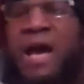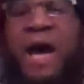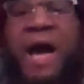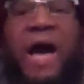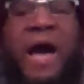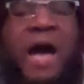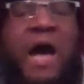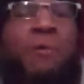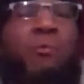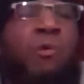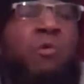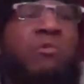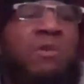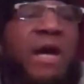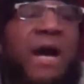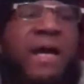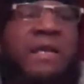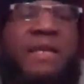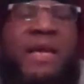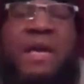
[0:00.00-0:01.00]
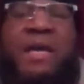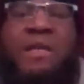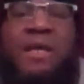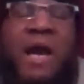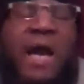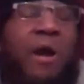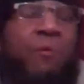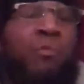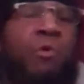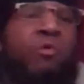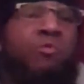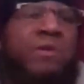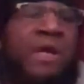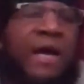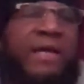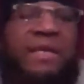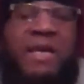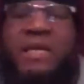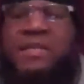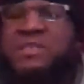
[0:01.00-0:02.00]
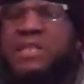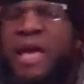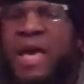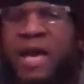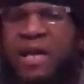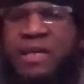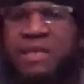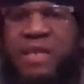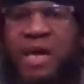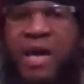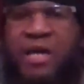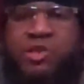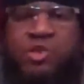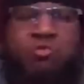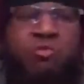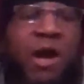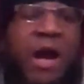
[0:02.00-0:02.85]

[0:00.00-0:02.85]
I will not and I will not antagonize you.